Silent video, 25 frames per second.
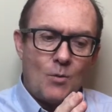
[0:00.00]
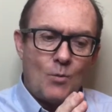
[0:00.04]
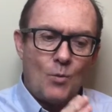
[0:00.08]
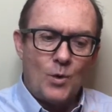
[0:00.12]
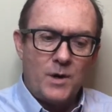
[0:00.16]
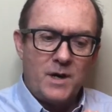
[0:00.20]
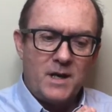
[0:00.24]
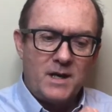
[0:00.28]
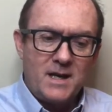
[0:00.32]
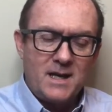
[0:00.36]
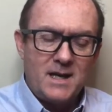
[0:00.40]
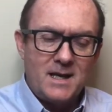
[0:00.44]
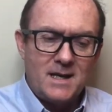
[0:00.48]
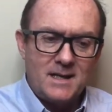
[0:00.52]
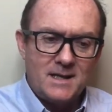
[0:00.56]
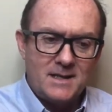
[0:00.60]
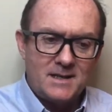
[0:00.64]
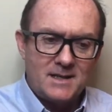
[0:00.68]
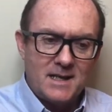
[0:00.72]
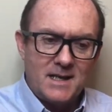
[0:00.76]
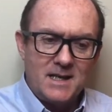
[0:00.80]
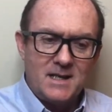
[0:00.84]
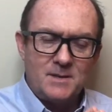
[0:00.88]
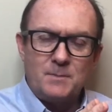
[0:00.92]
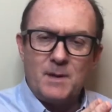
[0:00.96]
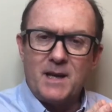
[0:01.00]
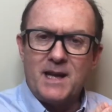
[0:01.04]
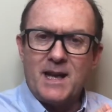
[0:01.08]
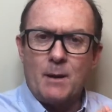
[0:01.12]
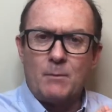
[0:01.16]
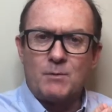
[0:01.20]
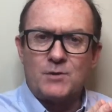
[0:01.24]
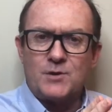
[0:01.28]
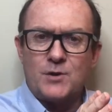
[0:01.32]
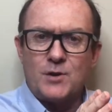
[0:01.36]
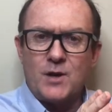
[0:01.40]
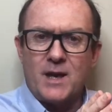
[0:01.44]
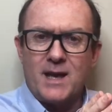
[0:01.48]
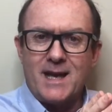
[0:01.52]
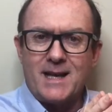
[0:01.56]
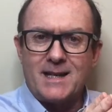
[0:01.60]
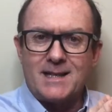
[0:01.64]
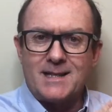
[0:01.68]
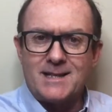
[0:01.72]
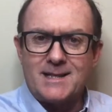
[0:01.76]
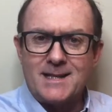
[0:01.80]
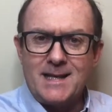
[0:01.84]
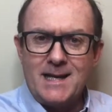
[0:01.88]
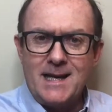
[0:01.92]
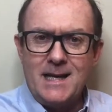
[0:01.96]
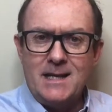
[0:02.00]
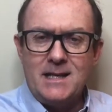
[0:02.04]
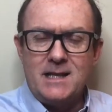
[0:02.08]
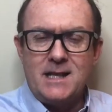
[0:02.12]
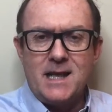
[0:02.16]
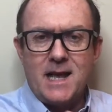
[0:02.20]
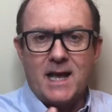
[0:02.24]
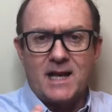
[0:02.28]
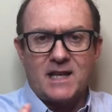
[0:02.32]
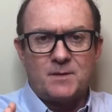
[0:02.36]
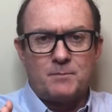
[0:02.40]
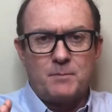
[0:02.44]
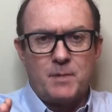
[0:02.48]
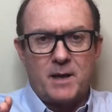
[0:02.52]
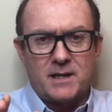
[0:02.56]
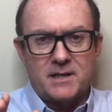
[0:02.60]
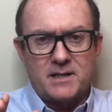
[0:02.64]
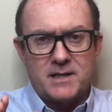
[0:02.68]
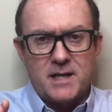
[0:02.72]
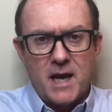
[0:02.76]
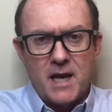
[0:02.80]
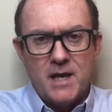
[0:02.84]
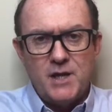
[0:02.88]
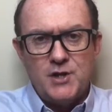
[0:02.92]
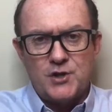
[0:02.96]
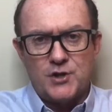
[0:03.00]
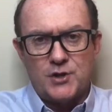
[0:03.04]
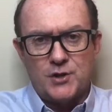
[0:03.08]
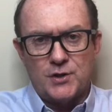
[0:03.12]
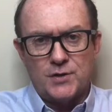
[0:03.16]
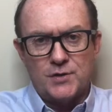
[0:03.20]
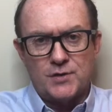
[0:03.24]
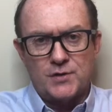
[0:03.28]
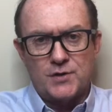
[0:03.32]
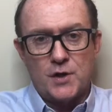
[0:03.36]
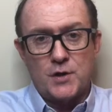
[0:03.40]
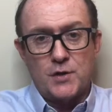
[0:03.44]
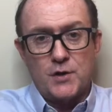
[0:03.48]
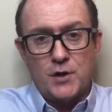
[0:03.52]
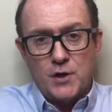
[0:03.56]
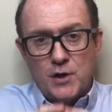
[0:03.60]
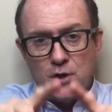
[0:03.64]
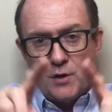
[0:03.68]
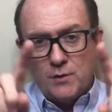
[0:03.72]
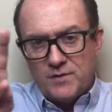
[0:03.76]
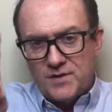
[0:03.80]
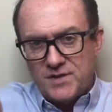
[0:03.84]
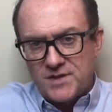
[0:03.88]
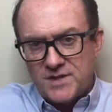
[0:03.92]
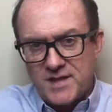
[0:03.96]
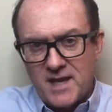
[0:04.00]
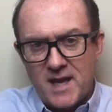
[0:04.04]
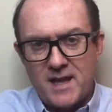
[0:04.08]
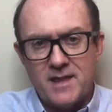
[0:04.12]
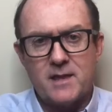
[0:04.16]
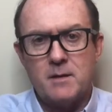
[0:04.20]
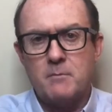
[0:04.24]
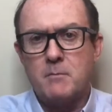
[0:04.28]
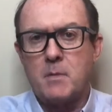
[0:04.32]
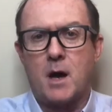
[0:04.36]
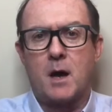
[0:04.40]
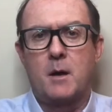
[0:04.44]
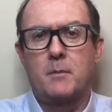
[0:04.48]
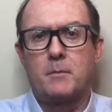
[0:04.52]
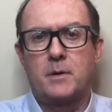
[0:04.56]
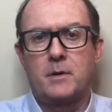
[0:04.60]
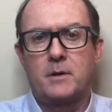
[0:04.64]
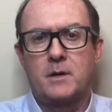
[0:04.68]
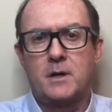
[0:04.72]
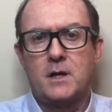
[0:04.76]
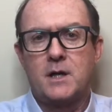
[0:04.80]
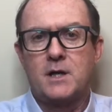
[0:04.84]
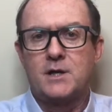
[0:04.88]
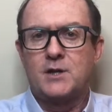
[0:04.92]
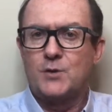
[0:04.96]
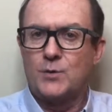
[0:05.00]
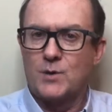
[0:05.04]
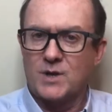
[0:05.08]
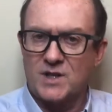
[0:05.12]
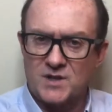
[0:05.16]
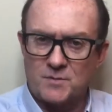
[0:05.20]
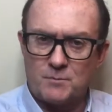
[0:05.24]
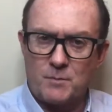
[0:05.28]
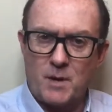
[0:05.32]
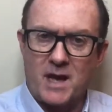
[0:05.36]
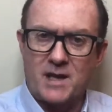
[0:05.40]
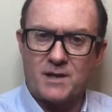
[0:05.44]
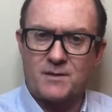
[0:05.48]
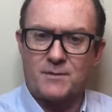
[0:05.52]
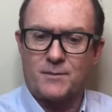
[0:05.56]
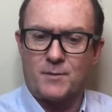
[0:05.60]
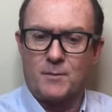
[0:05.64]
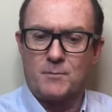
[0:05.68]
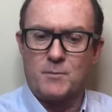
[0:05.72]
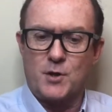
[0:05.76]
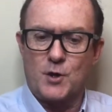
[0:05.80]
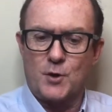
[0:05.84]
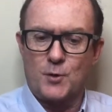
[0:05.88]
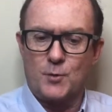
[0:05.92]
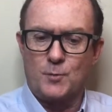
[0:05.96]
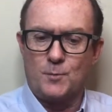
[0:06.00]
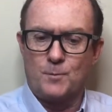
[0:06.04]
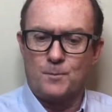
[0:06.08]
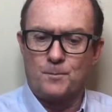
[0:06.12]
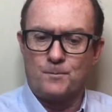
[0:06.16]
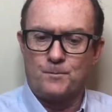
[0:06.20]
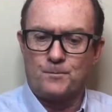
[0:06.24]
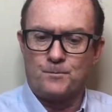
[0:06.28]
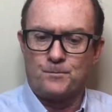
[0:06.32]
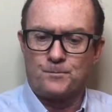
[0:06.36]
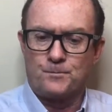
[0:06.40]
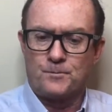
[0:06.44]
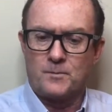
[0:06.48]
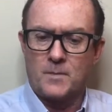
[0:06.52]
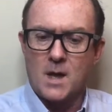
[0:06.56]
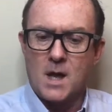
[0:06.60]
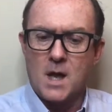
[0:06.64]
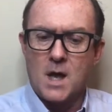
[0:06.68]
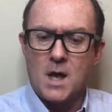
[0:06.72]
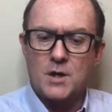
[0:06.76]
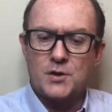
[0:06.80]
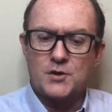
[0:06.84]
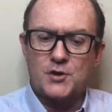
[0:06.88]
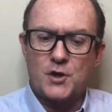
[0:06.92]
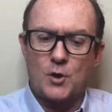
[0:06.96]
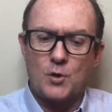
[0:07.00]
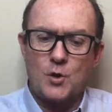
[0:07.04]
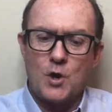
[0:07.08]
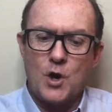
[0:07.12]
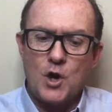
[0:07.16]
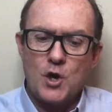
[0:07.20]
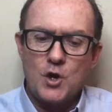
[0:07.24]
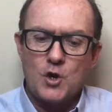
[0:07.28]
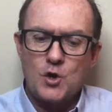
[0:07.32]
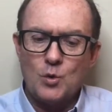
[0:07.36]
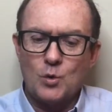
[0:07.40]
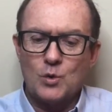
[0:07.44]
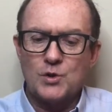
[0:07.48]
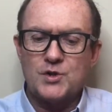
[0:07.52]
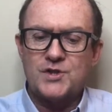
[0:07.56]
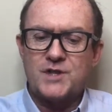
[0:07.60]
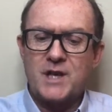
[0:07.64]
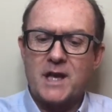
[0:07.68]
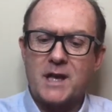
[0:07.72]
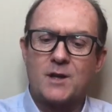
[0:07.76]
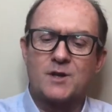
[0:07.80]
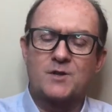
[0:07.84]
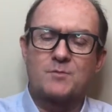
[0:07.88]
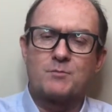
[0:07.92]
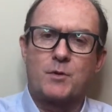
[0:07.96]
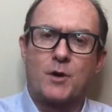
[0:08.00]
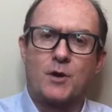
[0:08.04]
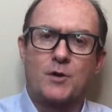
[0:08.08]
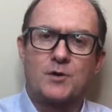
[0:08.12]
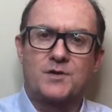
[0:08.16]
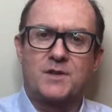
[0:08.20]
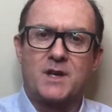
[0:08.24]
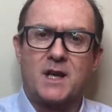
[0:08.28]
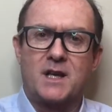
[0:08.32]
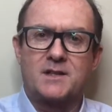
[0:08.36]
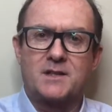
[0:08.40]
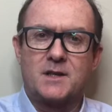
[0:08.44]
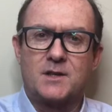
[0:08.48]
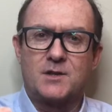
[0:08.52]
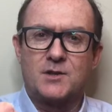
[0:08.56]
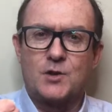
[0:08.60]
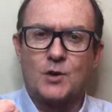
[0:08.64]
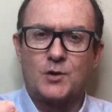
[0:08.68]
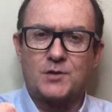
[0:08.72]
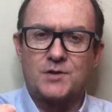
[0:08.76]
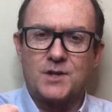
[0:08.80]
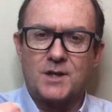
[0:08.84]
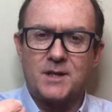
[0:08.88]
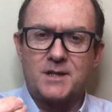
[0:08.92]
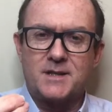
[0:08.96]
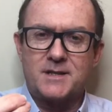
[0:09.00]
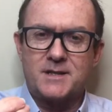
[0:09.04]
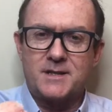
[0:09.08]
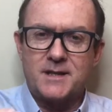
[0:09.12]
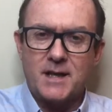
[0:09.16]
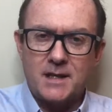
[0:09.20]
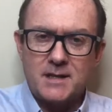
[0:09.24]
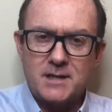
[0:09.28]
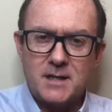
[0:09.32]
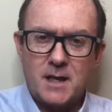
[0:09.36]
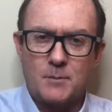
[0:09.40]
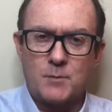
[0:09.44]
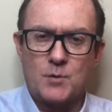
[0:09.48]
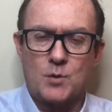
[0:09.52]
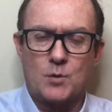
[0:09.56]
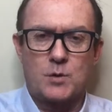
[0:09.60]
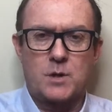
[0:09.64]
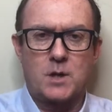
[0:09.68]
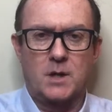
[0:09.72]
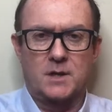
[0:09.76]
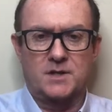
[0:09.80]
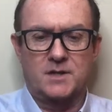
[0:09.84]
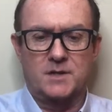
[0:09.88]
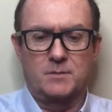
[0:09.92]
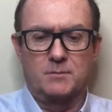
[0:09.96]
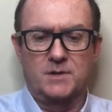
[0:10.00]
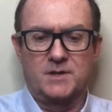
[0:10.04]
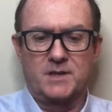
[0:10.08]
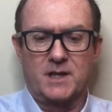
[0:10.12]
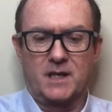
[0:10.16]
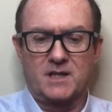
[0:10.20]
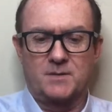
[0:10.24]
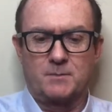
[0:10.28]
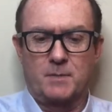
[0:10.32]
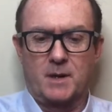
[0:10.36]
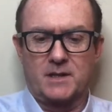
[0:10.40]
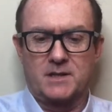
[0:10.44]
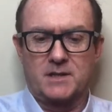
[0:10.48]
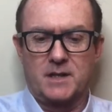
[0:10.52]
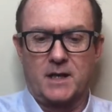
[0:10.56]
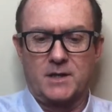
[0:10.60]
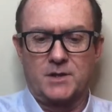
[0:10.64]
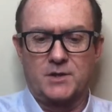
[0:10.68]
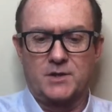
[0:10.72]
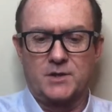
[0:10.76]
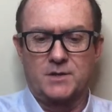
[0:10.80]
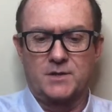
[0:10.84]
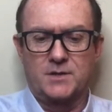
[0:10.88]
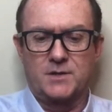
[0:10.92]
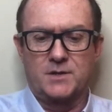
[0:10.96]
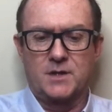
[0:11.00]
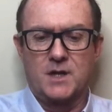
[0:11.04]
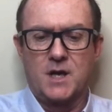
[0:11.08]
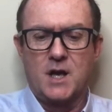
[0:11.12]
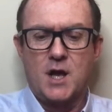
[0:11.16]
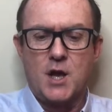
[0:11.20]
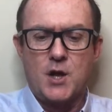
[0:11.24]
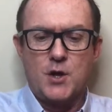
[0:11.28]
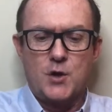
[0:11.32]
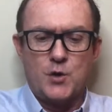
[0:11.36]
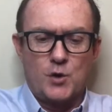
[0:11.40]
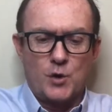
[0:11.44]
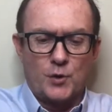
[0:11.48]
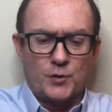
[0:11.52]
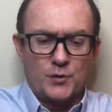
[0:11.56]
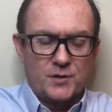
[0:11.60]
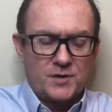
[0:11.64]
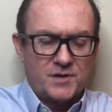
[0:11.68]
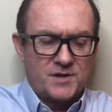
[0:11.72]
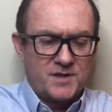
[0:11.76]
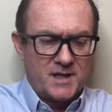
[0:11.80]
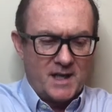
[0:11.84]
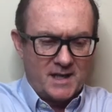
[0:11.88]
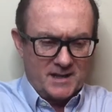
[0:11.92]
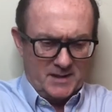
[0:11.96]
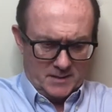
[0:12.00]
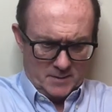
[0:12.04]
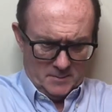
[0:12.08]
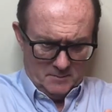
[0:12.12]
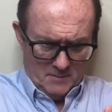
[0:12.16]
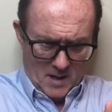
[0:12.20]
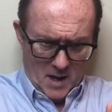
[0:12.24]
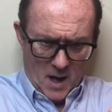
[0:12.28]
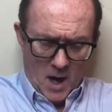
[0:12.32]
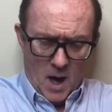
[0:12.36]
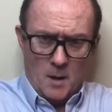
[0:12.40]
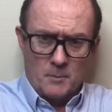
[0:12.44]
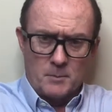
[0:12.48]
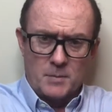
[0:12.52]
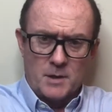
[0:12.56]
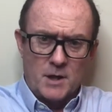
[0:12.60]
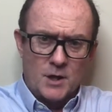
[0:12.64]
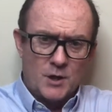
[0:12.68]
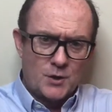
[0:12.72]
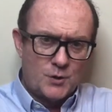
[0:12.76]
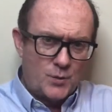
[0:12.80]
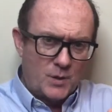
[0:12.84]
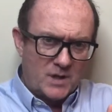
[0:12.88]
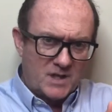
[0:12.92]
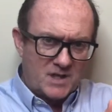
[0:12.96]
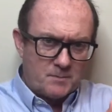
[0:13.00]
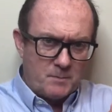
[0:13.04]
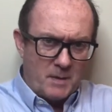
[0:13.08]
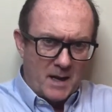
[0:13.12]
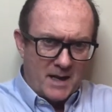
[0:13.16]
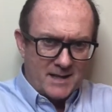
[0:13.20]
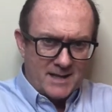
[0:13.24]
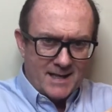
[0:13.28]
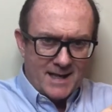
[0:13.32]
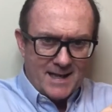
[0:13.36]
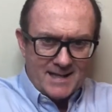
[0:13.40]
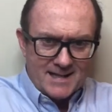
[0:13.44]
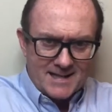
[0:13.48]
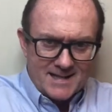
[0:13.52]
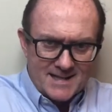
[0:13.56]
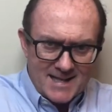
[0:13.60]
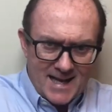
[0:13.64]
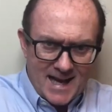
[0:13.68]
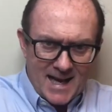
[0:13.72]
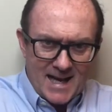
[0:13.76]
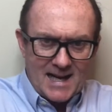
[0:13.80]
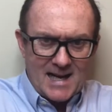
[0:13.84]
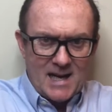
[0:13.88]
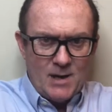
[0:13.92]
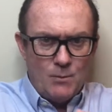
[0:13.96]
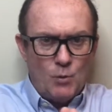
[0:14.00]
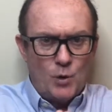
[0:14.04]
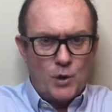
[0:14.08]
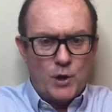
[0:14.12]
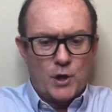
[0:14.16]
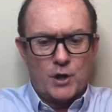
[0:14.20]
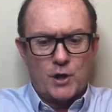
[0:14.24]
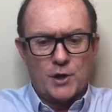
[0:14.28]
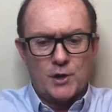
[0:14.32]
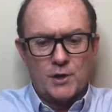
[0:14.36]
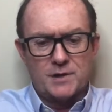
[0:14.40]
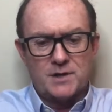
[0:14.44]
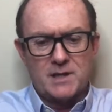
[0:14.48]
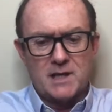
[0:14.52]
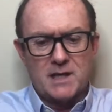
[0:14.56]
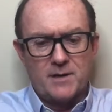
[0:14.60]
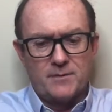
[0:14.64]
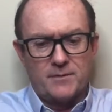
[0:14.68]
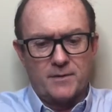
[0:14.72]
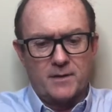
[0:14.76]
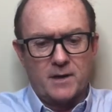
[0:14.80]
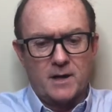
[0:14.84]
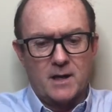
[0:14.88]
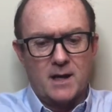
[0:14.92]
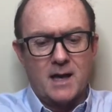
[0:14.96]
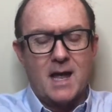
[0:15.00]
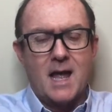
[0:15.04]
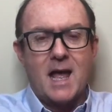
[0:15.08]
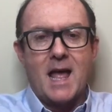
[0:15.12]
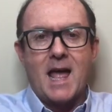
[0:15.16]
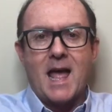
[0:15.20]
what it is being able to exceed the expectations that you've set them up to expect from you. So your sales process has got to set up your customers' expectations. You've got to set them up to expect exactly what you're going to deliver,